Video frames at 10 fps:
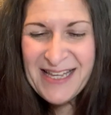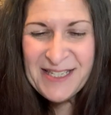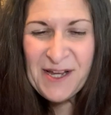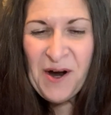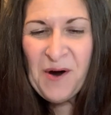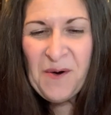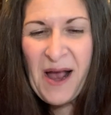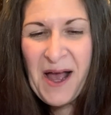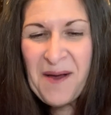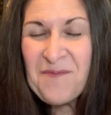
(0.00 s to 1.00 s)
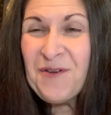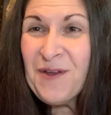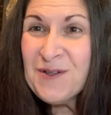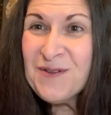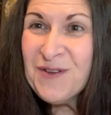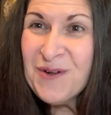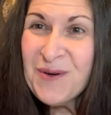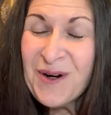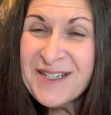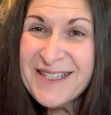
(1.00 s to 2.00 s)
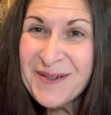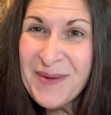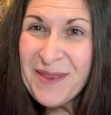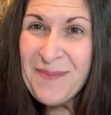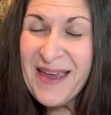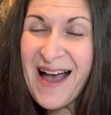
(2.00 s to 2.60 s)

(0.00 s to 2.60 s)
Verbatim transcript: So um, for those of you who are still with me,